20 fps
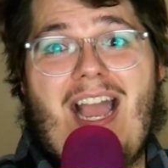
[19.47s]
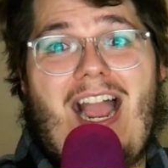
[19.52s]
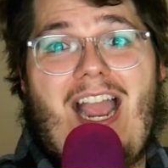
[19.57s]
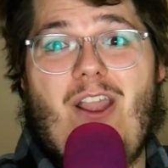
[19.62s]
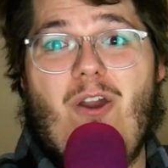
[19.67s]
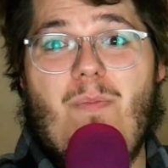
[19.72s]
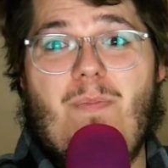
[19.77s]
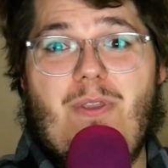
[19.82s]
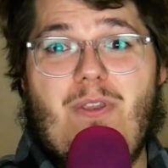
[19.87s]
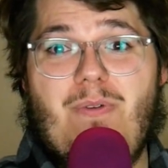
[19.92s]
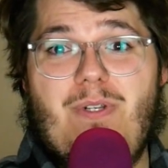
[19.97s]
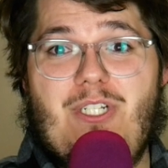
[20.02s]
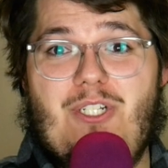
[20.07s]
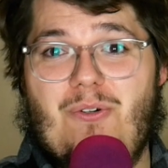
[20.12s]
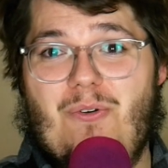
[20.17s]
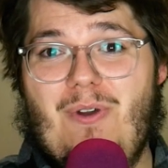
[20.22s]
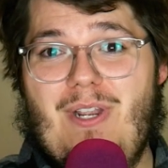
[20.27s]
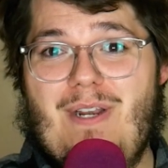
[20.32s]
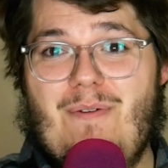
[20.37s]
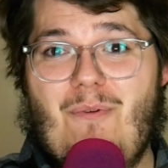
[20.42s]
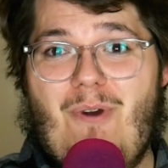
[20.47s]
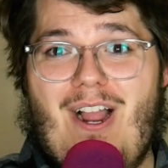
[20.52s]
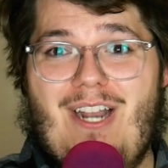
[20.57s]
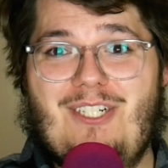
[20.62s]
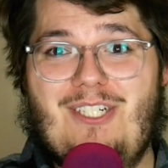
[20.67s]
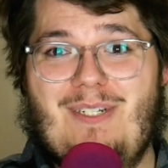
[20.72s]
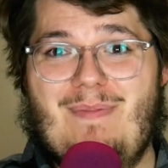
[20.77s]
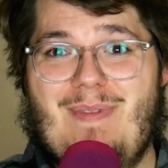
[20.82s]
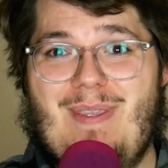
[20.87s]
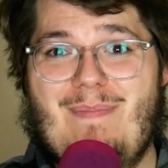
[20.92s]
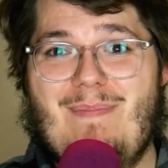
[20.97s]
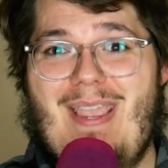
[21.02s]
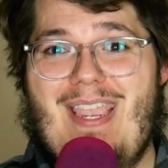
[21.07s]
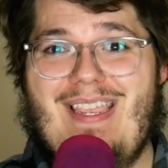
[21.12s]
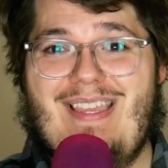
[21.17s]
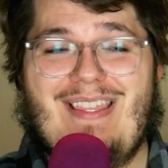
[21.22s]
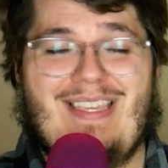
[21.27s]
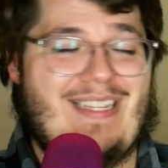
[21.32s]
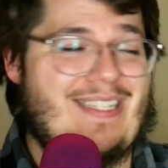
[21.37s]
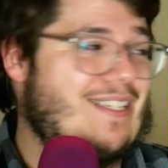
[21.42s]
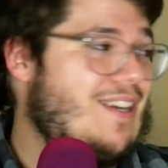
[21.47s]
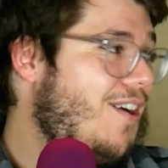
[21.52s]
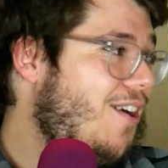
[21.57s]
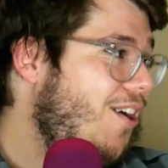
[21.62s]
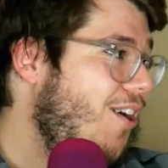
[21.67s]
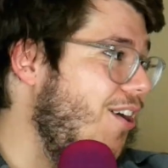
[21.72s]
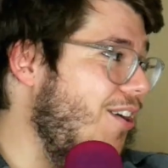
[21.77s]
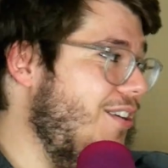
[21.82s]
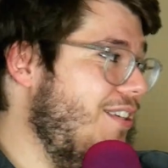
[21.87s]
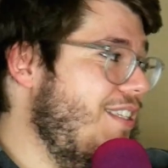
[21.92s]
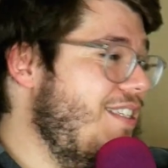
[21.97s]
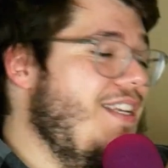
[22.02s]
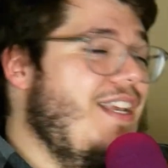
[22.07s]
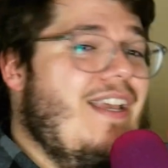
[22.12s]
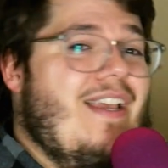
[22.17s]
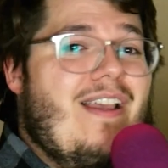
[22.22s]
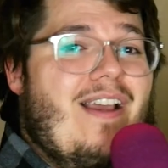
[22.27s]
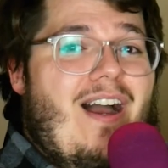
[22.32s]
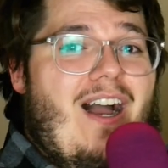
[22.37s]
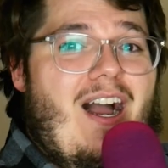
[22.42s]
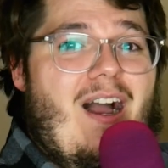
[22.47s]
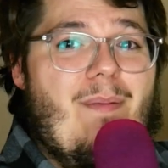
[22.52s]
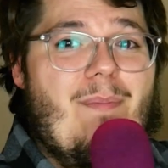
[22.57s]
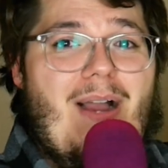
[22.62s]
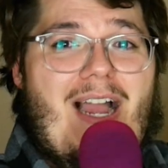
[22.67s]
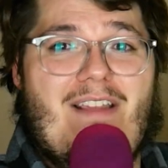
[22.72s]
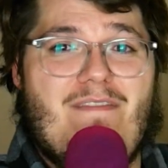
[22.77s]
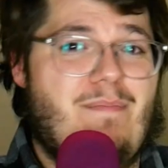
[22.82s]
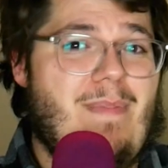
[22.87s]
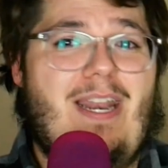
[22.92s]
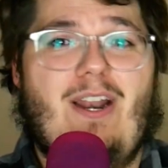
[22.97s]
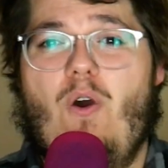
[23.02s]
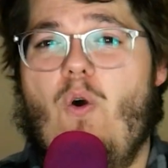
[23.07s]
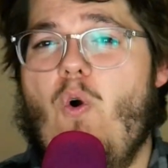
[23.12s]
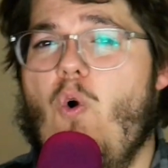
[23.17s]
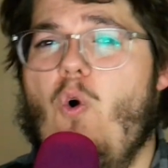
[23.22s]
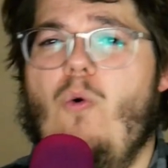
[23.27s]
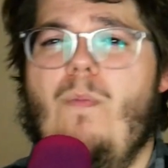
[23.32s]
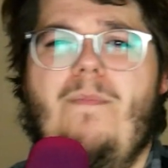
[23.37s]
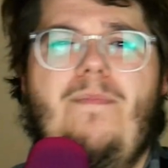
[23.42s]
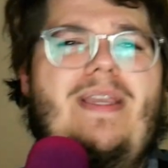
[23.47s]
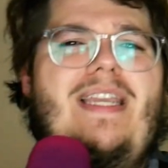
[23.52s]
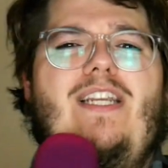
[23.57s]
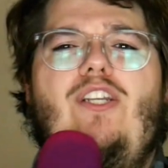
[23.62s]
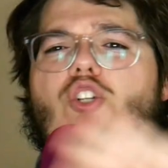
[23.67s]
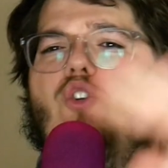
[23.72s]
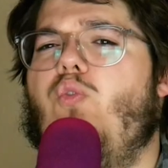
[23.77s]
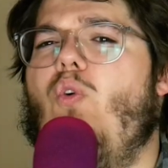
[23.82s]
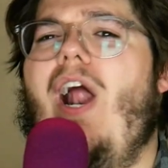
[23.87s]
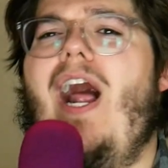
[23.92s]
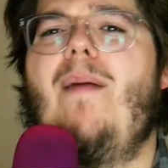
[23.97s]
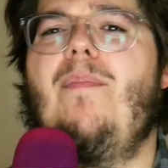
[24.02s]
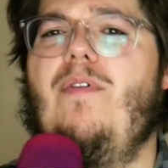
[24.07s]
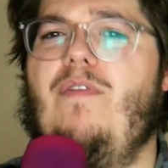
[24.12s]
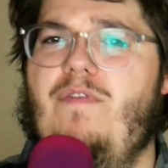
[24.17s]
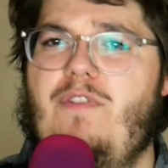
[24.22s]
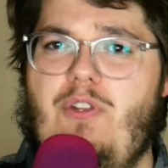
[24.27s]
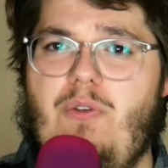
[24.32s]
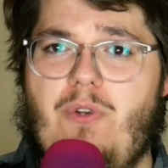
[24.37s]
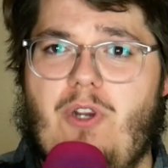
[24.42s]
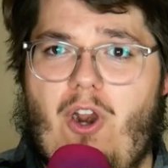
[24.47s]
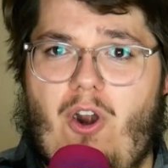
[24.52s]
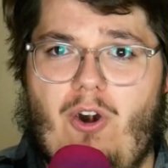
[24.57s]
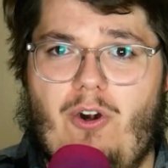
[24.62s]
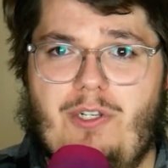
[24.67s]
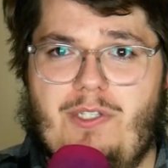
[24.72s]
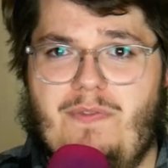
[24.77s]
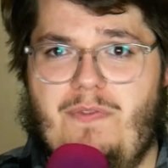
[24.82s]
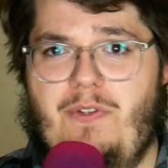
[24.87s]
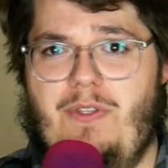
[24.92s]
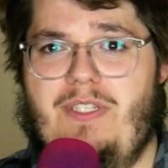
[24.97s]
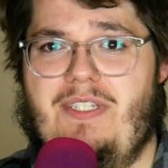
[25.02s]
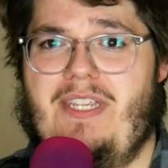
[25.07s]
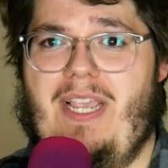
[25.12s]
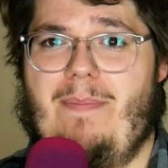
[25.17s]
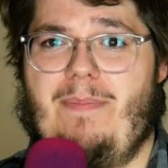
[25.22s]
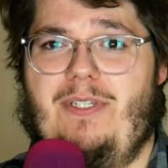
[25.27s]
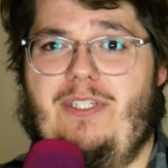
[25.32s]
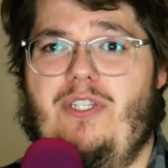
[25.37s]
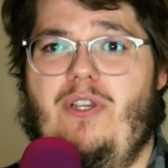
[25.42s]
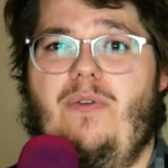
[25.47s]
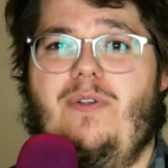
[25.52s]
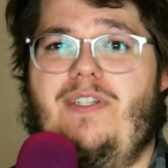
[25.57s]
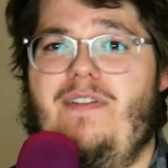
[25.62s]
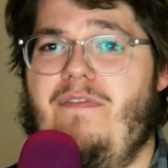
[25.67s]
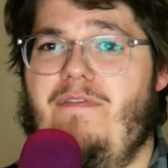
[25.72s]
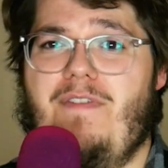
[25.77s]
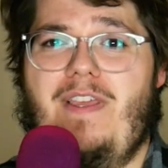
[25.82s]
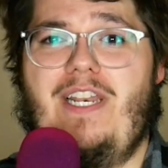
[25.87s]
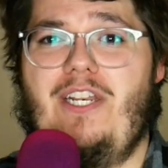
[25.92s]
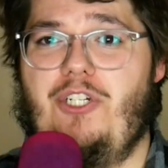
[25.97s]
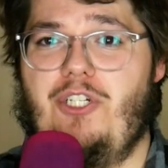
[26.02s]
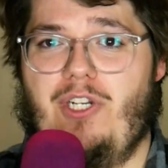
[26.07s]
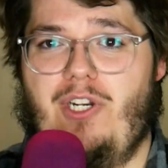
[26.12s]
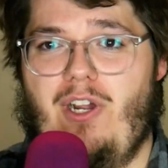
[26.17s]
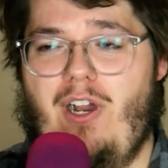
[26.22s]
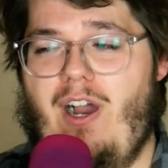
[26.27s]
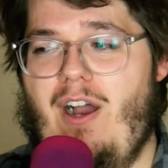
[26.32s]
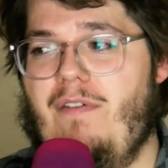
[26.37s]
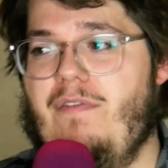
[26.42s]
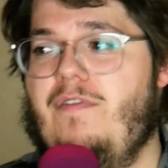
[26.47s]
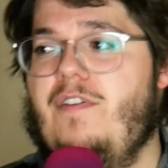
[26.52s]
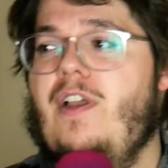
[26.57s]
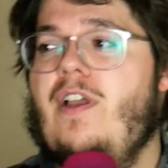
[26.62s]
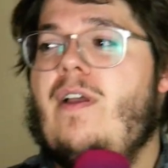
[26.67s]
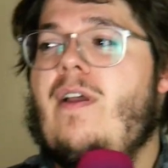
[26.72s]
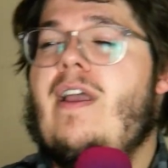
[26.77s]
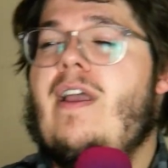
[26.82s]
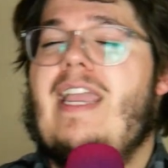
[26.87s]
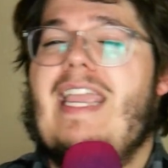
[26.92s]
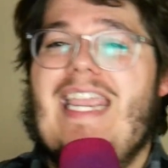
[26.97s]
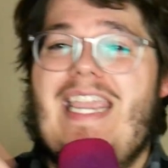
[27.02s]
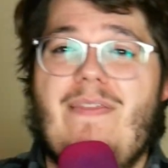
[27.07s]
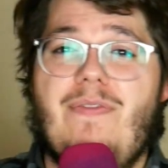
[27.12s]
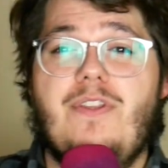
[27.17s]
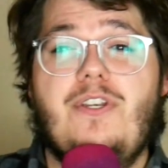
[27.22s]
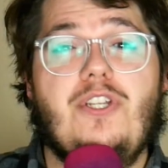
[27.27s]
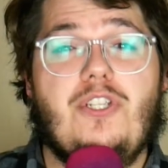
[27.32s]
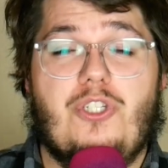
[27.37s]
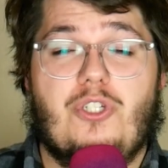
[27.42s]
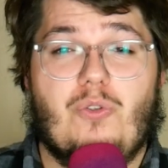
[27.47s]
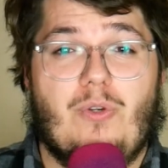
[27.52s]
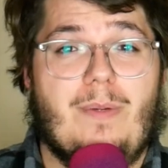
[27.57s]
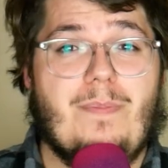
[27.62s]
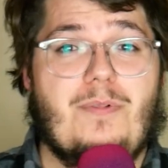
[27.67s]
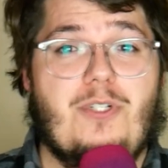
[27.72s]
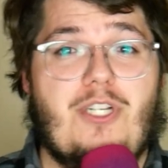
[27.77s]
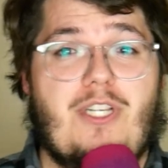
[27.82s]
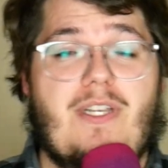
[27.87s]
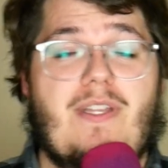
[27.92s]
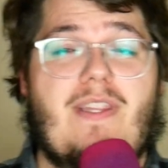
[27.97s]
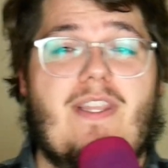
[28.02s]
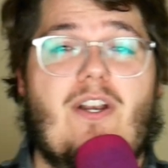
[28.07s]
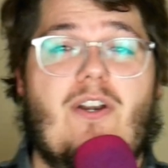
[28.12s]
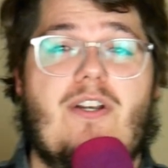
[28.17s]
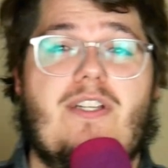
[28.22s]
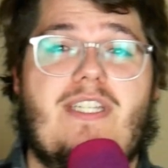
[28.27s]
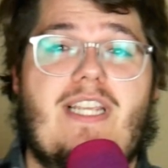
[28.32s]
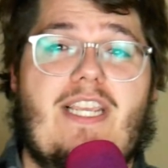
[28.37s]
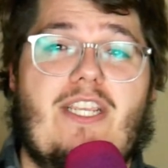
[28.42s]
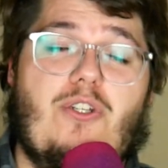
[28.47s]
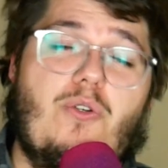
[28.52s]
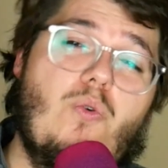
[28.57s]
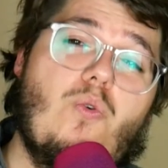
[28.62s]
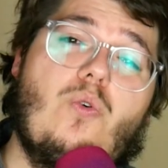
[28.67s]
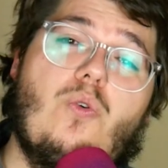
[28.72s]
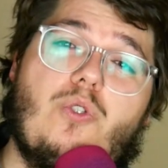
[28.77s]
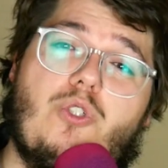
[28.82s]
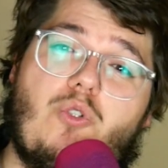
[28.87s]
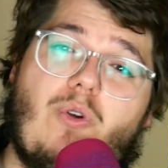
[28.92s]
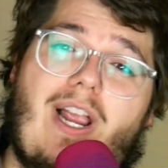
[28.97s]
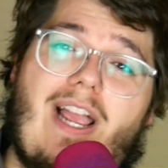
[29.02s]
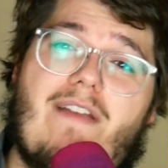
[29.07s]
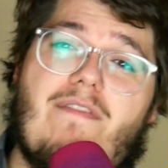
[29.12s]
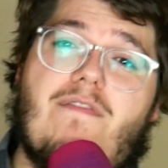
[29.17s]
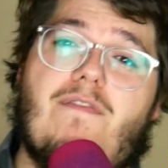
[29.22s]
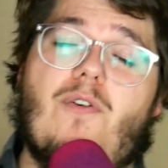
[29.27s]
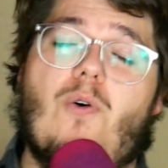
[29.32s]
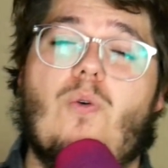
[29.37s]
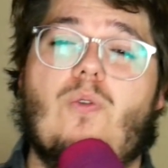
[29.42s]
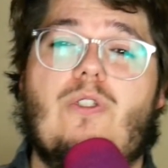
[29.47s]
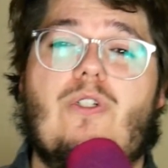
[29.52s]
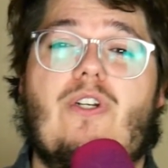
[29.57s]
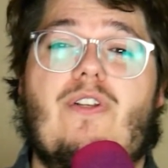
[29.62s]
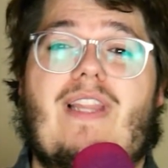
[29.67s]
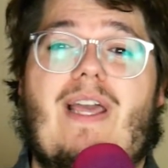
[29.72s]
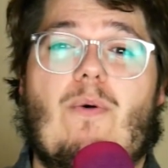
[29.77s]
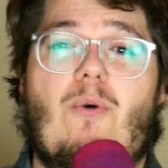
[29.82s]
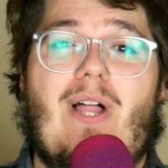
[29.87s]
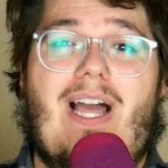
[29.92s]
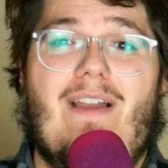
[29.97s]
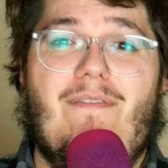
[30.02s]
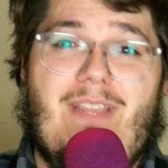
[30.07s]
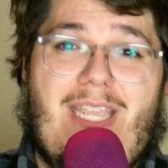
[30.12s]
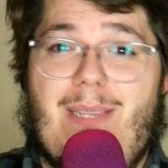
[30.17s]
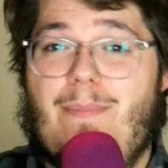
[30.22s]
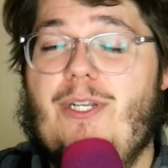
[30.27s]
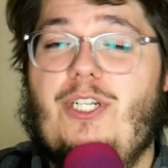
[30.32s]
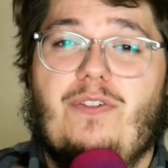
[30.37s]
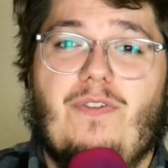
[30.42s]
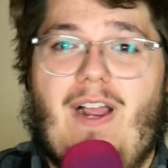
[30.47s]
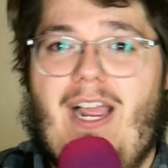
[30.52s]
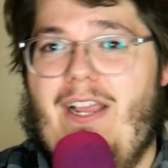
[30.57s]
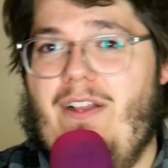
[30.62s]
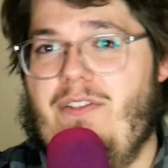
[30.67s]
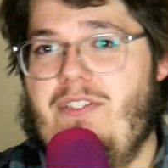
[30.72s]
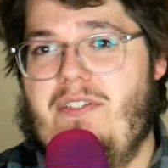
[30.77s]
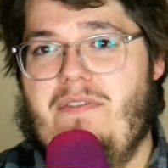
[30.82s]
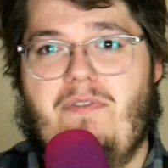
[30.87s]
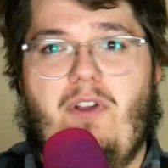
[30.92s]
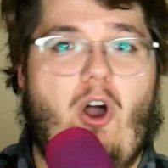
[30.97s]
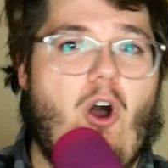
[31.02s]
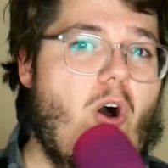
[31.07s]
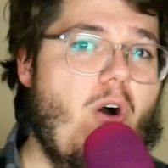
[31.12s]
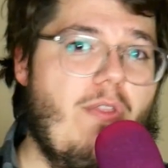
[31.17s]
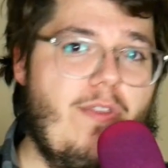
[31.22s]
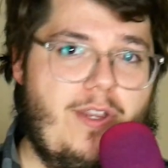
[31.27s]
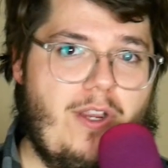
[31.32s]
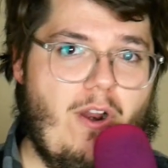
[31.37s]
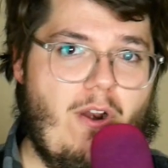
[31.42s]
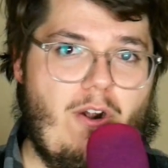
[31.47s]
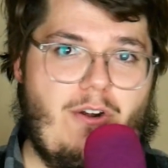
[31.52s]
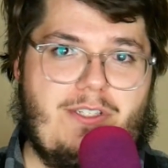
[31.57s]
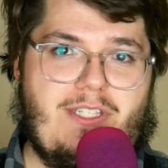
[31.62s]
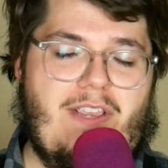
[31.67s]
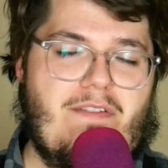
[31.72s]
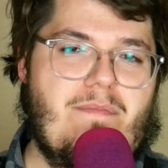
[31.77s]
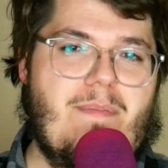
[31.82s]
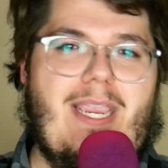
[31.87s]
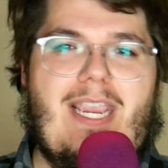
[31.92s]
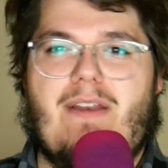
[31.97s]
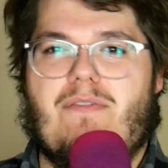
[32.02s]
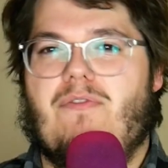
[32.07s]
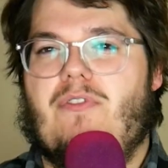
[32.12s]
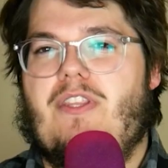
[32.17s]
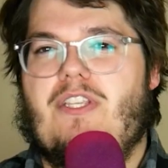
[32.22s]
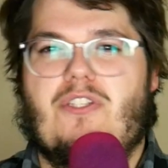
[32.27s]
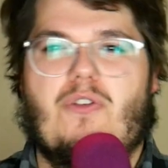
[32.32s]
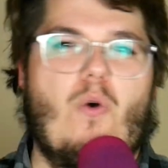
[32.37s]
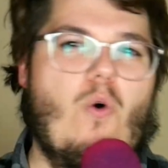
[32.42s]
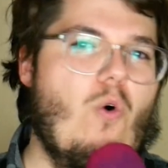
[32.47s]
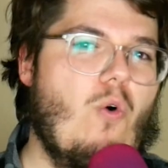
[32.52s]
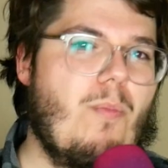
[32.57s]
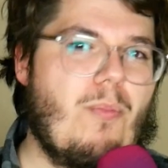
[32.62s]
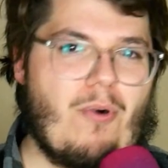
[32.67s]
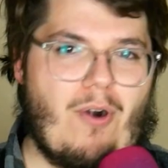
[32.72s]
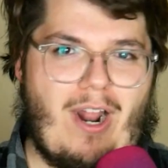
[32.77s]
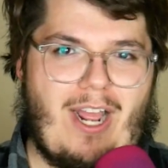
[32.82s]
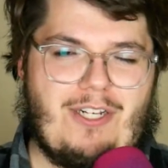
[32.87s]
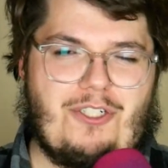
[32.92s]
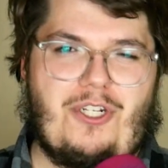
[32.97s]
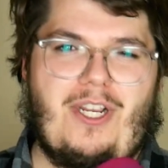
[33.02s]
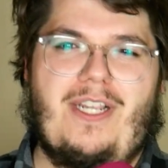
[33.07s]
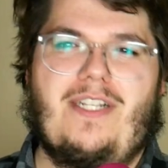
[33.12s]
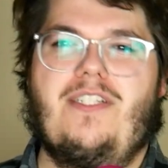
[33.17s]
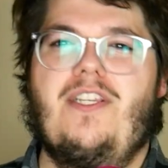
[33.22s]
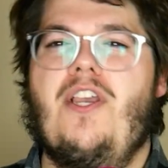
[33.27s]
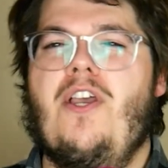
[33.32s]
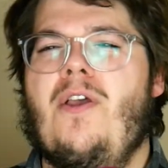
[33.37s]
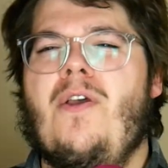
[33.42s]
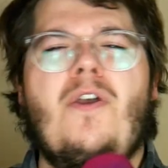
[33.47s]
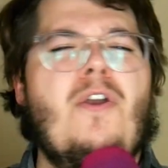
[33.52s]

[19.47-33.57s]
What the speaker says: I hope you enjoyed watching me make these cards. I've made a whole big crop of new cards for this episode to finish it off. In the description, there is a Google Drive folder that will have image files of all the cards I've made for this whole project.